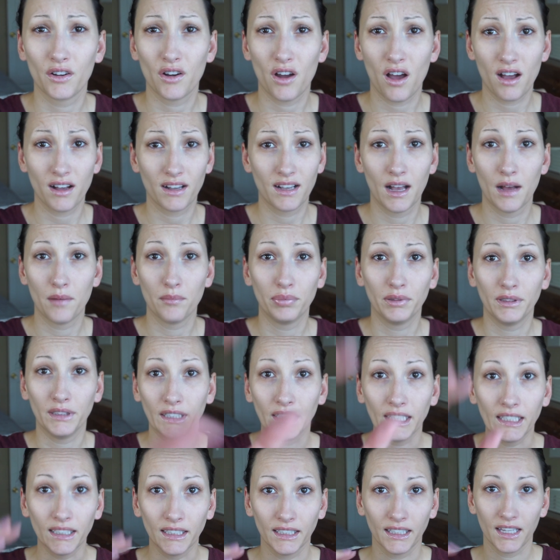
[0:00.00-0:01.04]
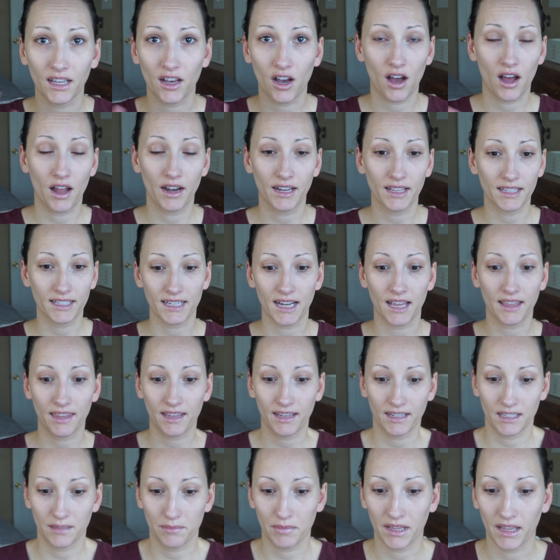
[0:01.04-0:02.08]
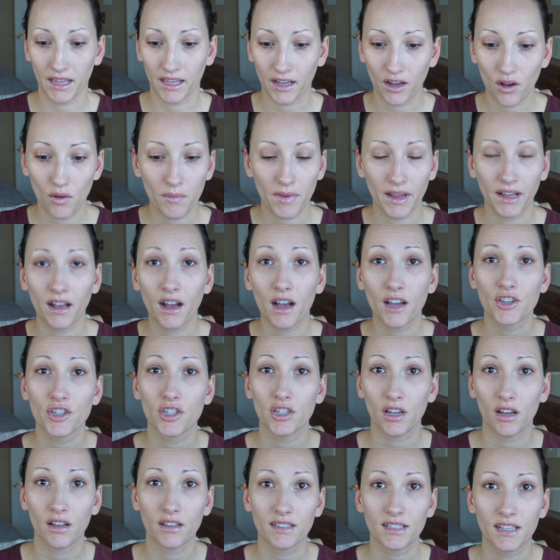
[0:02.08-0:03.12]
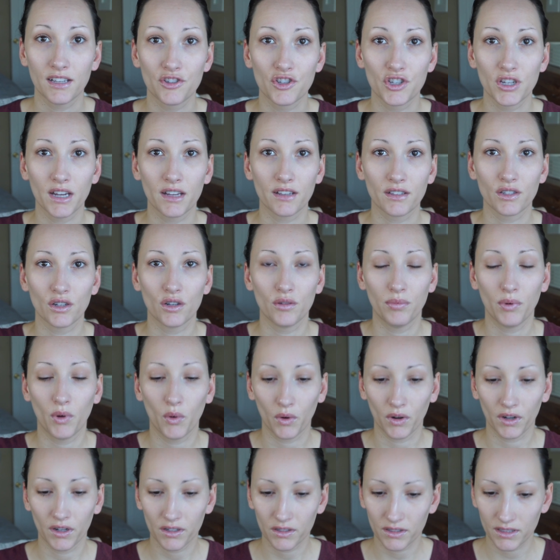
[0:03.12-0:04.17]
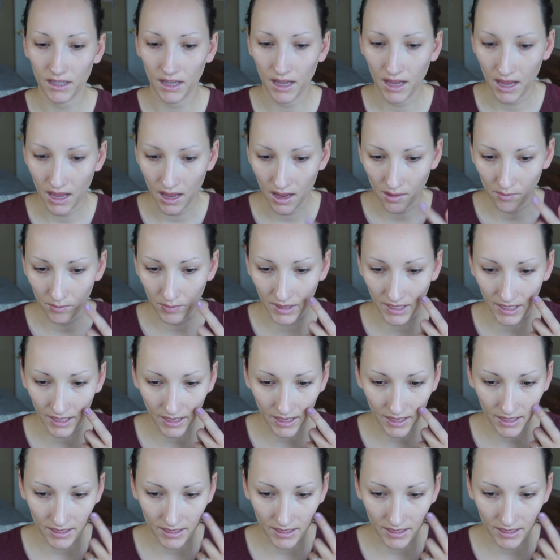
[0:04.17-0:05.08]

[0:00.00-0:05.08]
not completely gone. It's nothing to be like, oh my gosh, all of a sudden she has no pores, but it